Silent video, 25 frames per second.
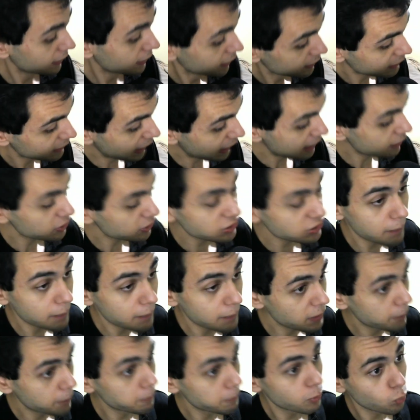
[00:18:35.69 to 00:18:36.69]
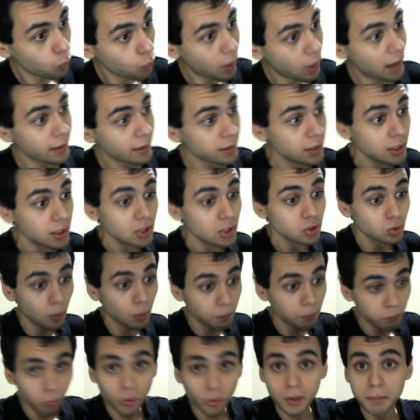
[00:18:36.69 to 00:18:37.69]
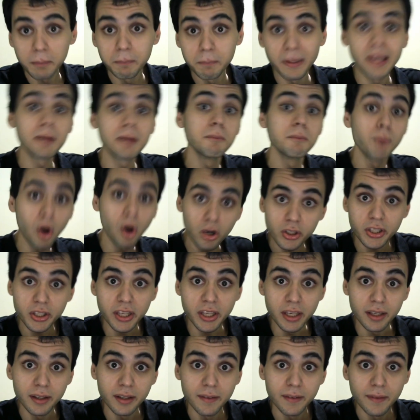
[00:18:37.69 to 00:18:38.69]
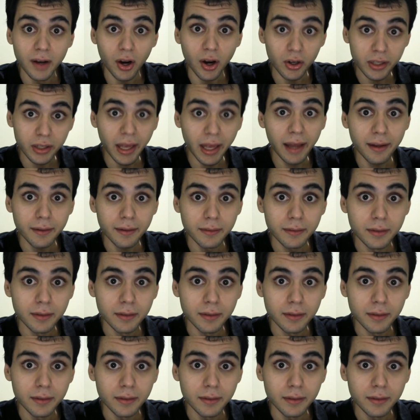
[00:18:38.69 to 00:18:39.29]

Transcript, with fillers: Ten, step number one stop being monkey. Okay?